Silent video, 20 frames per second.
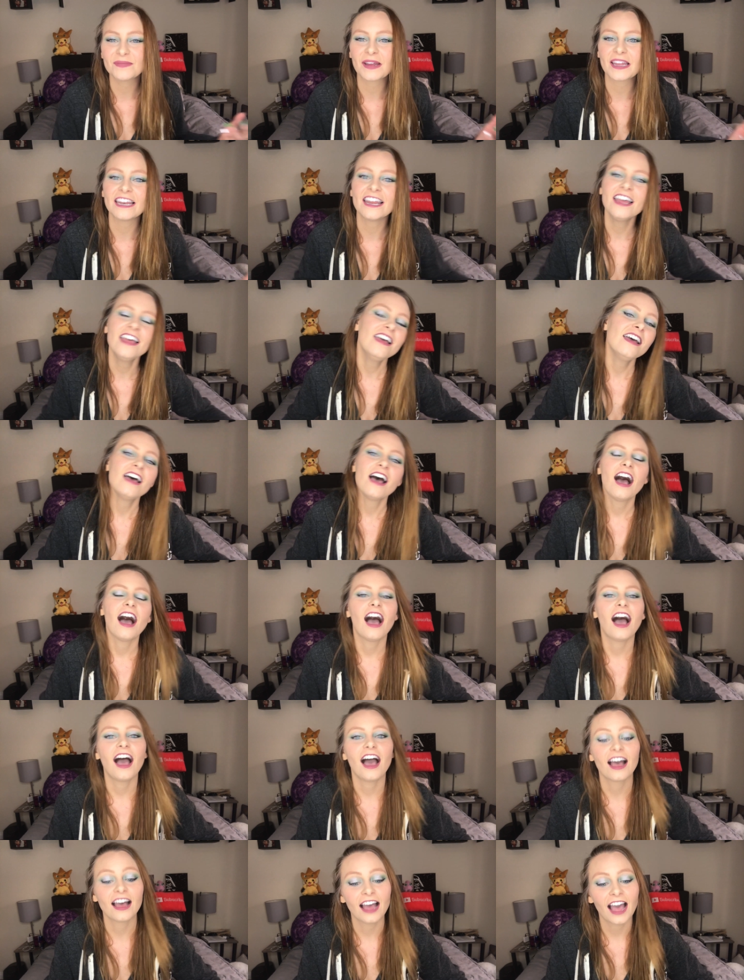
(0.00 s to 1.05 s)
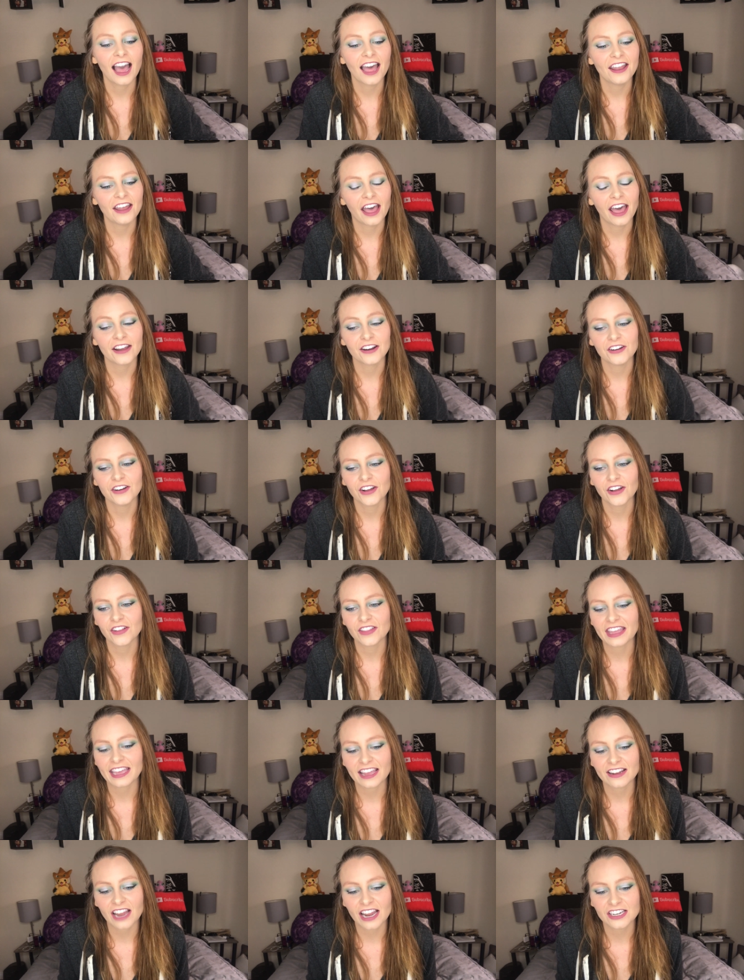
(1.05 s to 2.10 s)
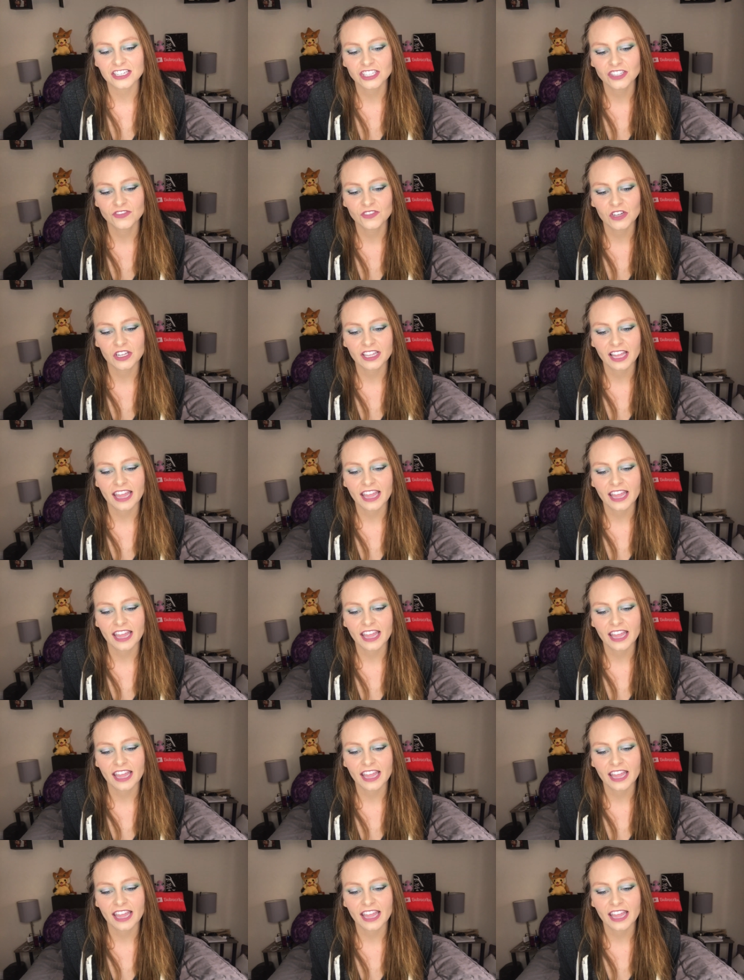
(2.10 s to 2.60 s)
but I, I, I don't know, like I, I just feel,